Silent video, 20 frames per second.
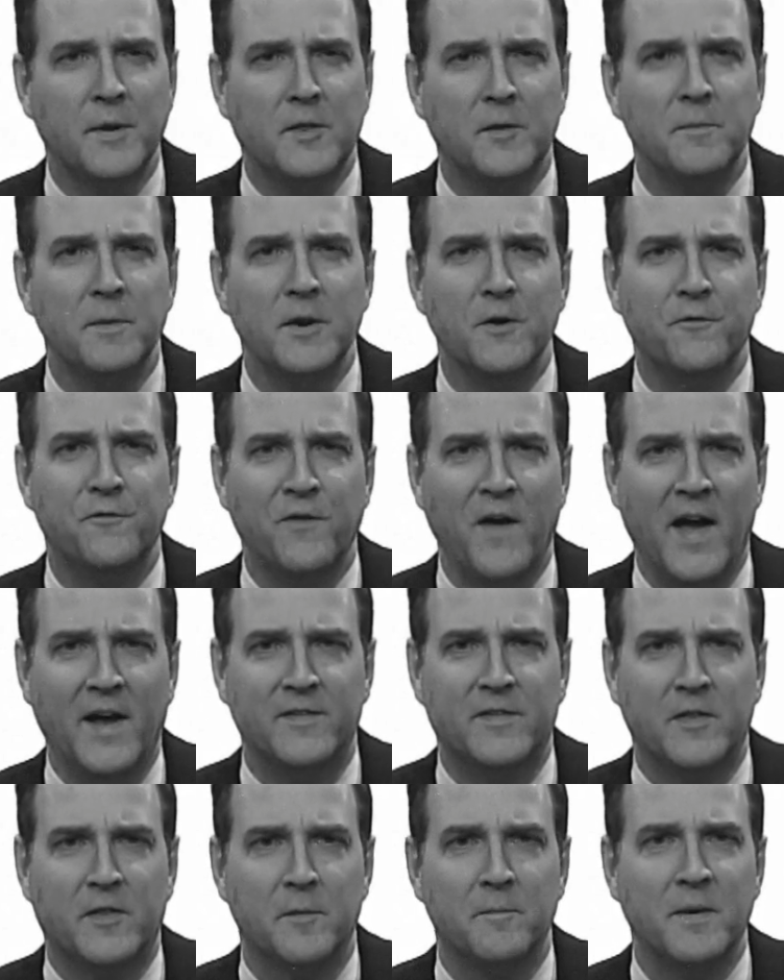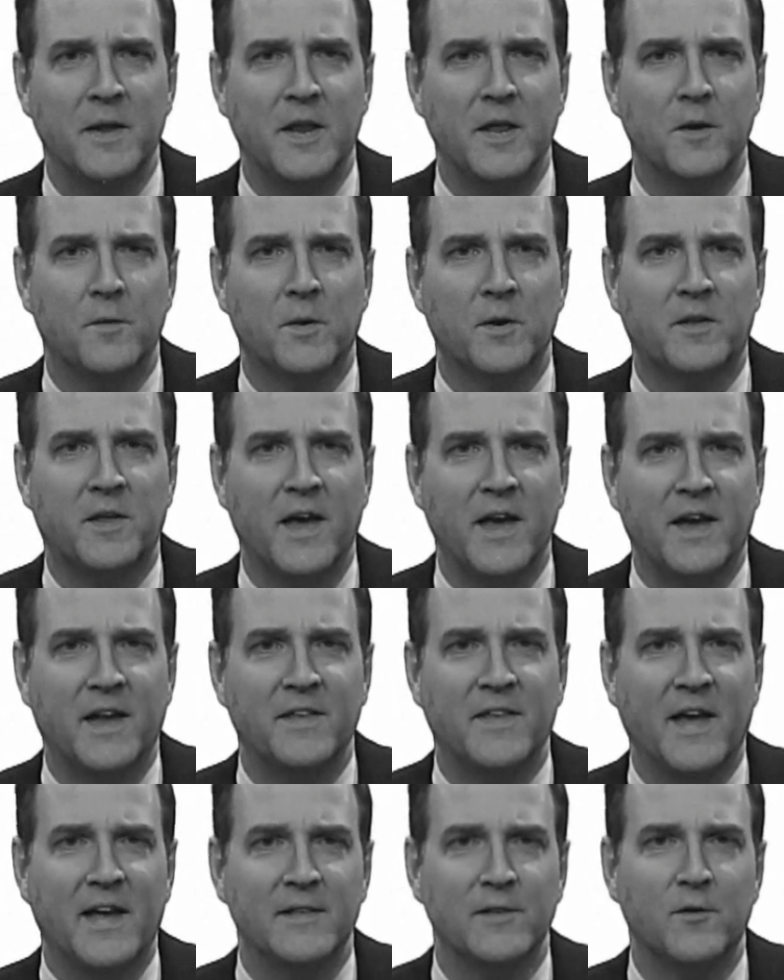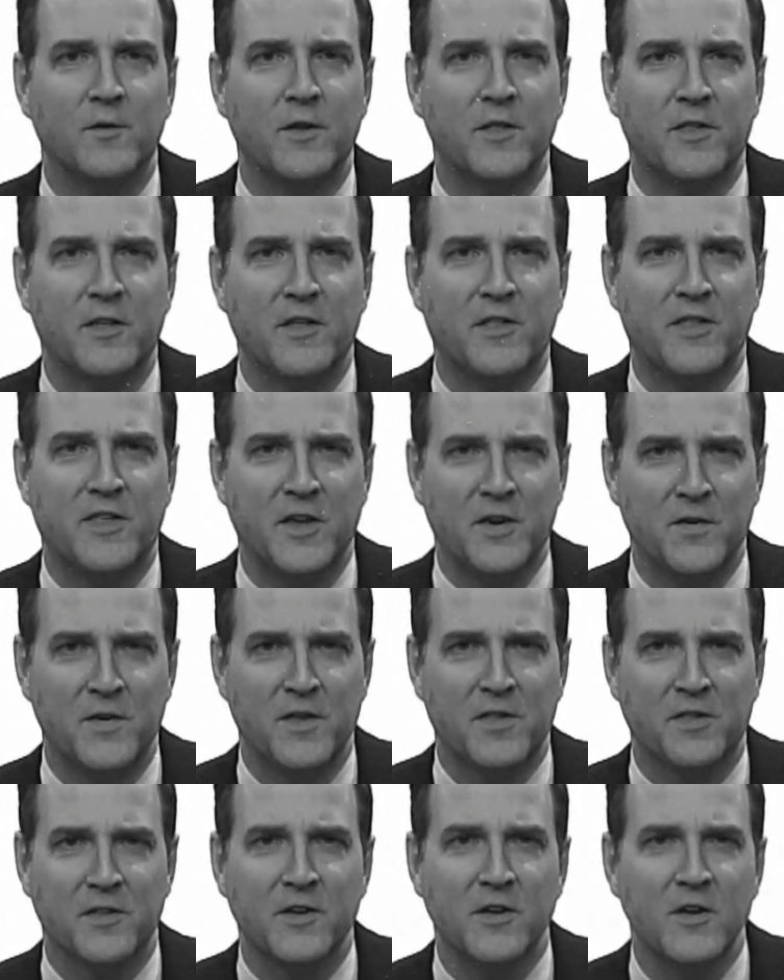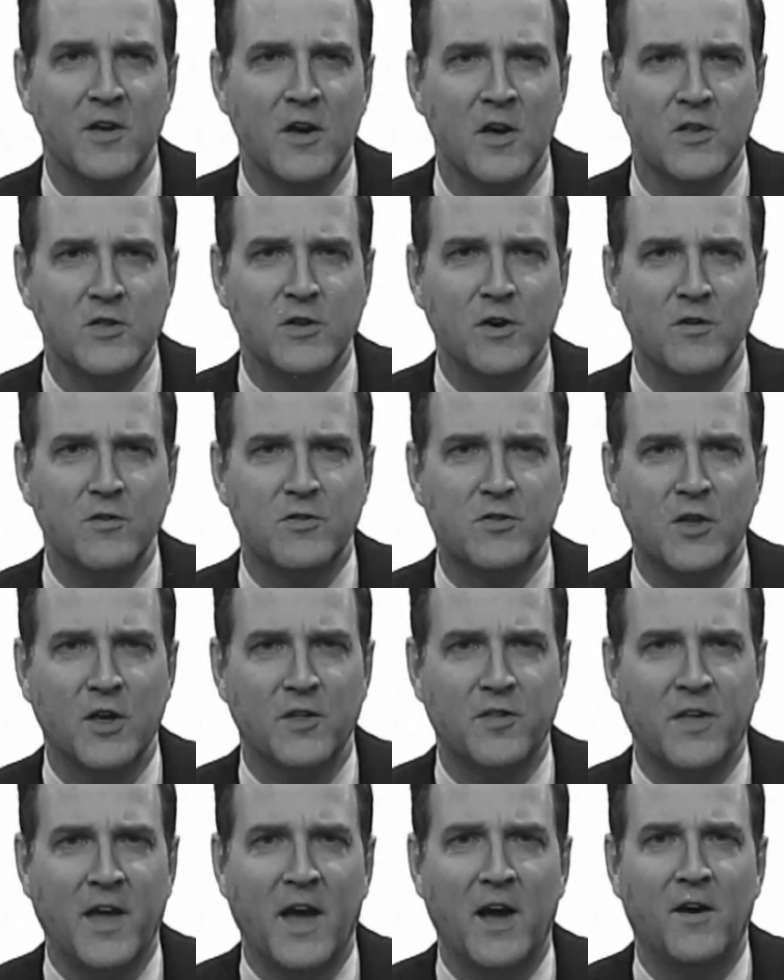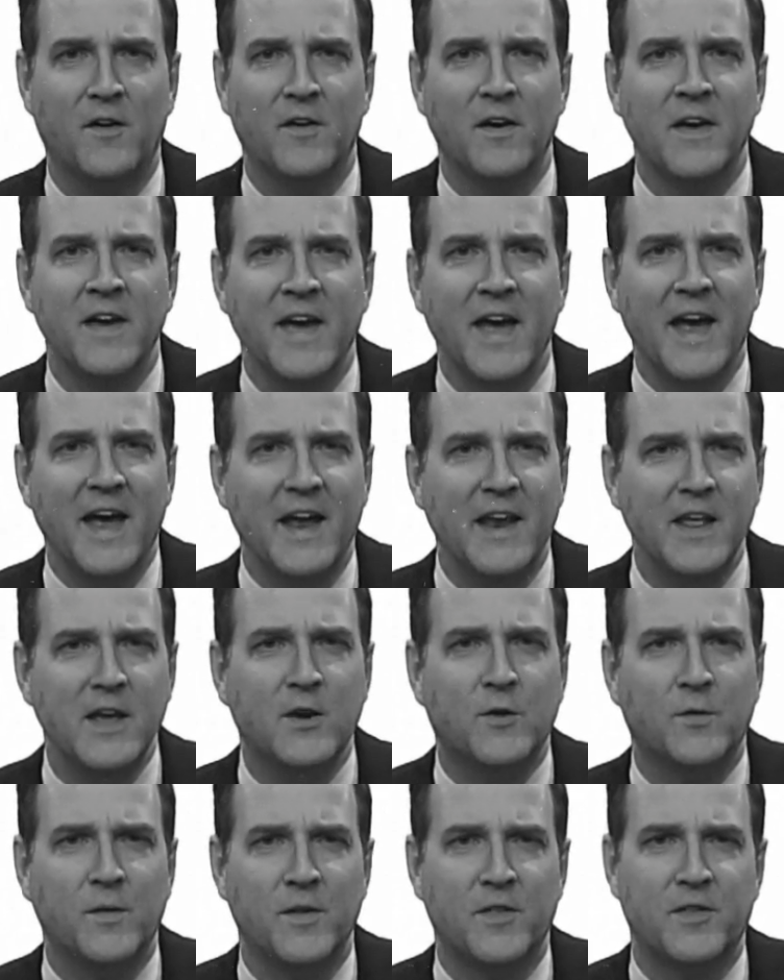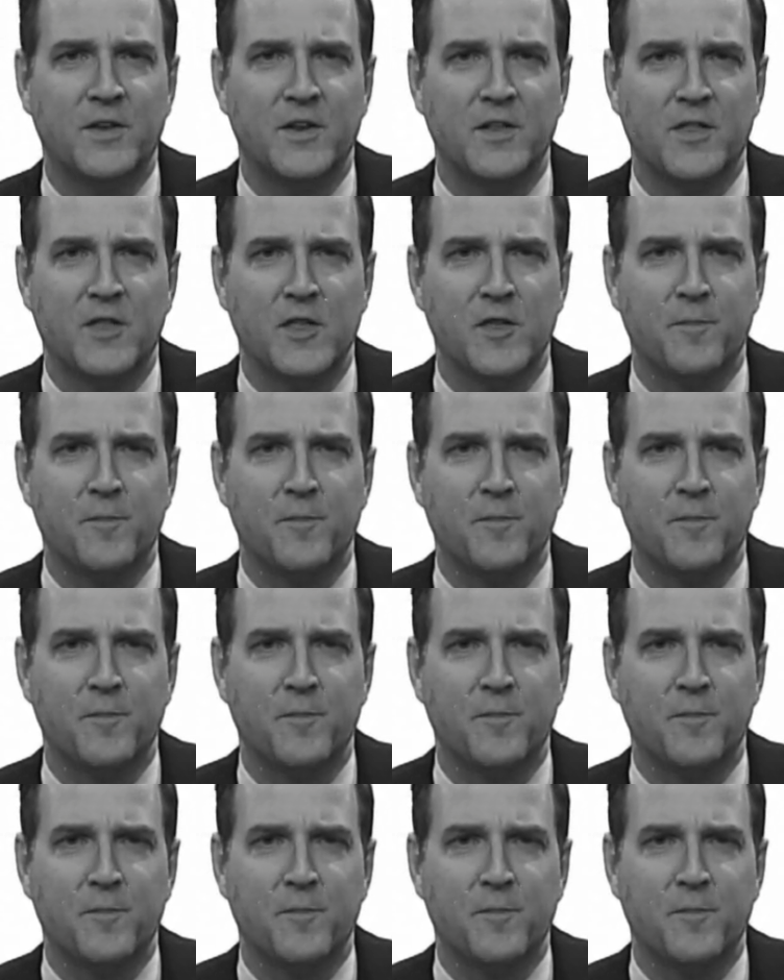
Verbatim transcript: But the mere fact that the media were taking that lunacy seriously shows just how any coincidence